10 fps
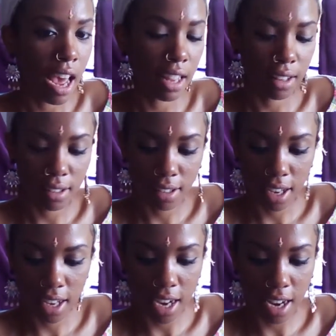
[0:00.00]
as I
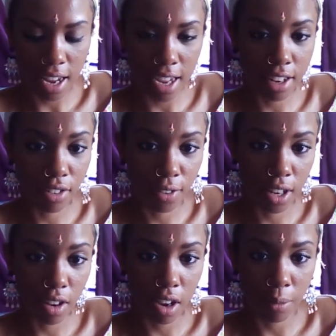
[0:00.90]
said, in each
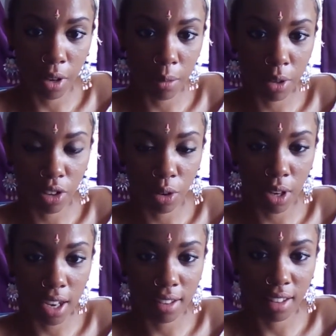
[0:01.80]
video I'm going to be
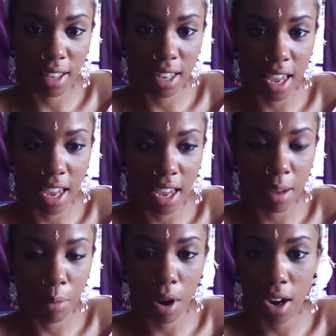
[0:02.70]
showcasing
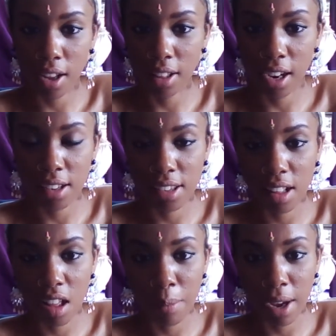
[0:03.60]
a product that I
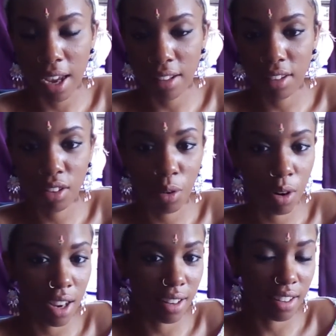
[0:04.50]
sell on my Etsy
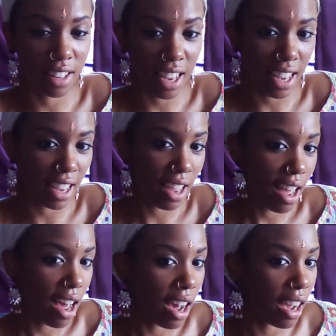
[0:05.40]
store, and today
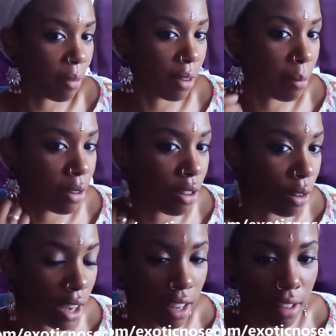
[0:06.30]
I'm going to be
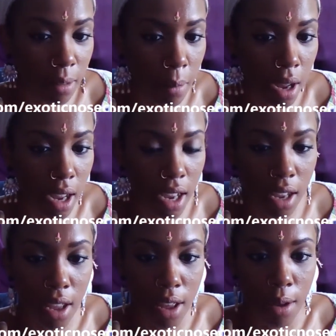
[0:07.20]
showcasing
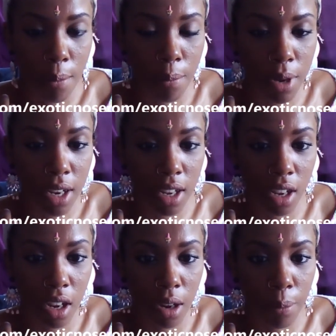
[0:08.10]
my
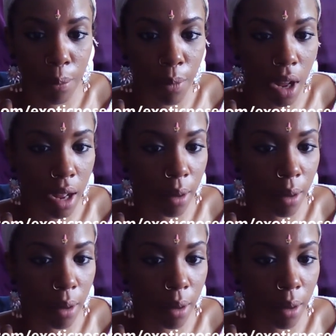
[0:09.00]
medium